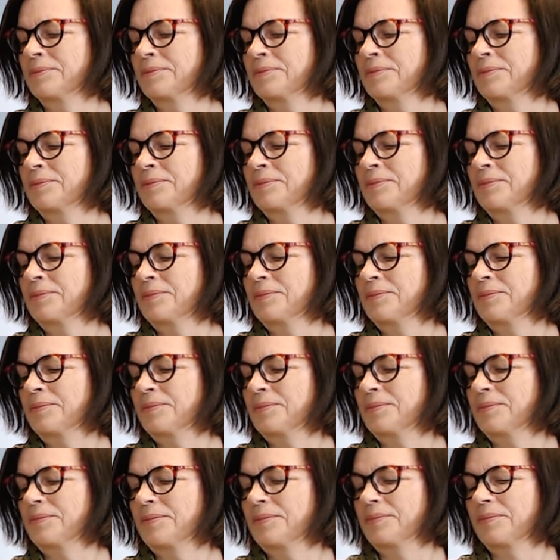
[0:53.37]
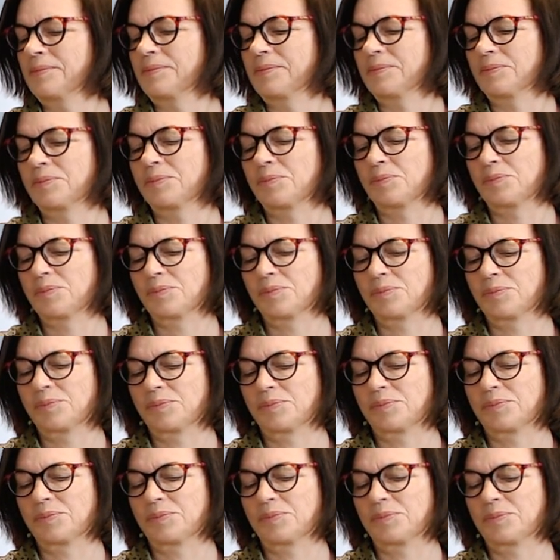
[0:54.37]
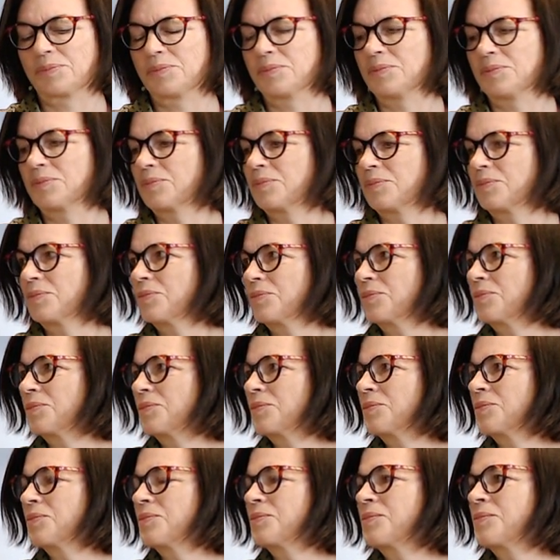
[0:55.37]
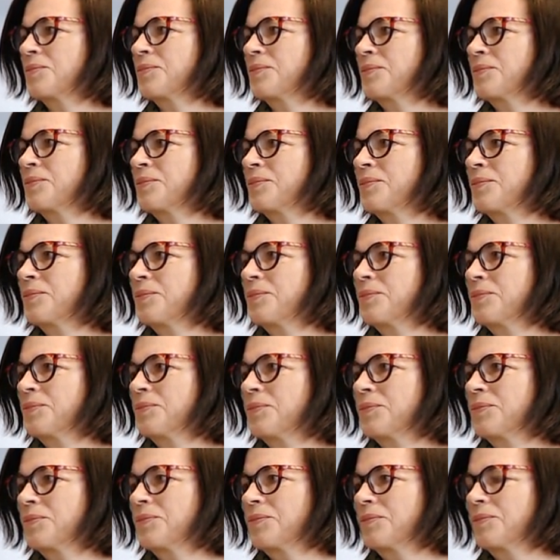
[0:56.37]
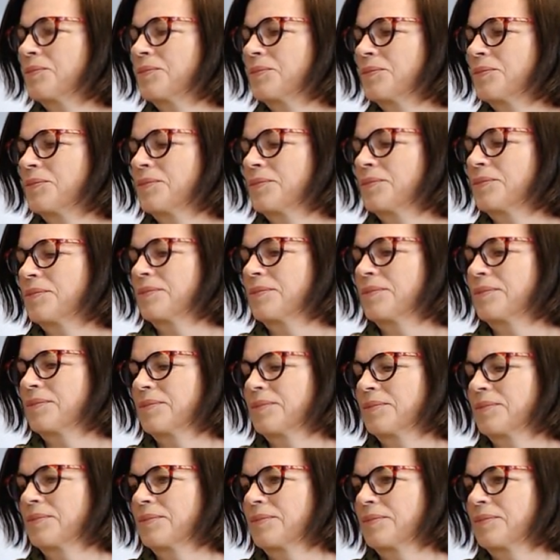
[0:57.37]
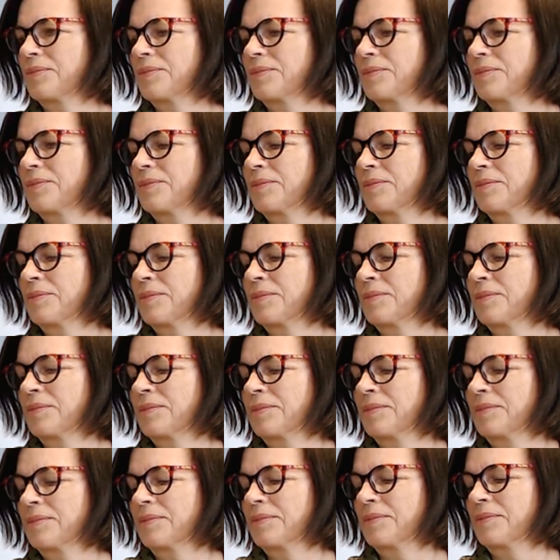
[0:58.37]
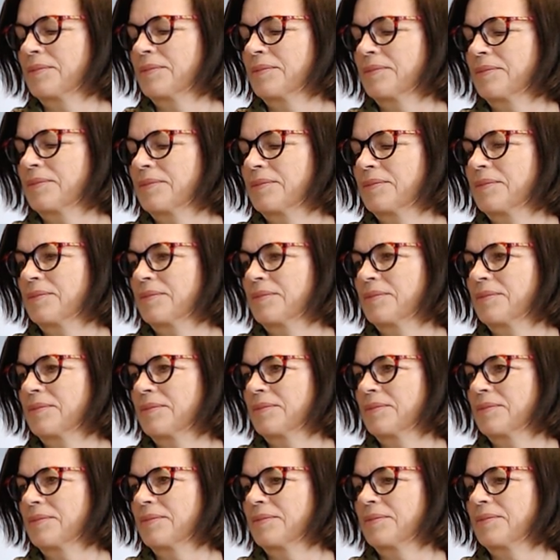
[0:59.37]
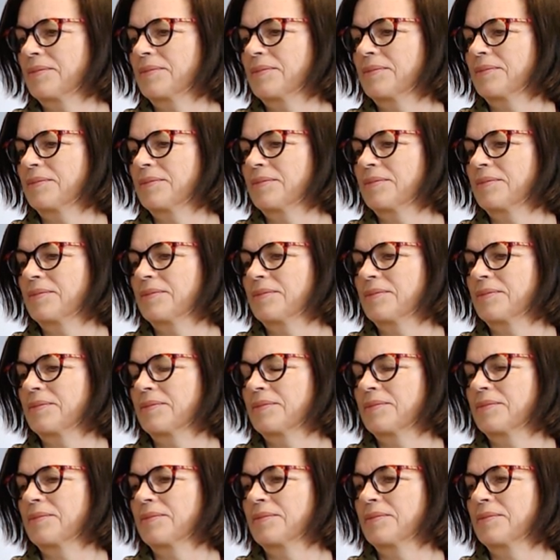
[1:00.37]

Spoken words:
[no speech]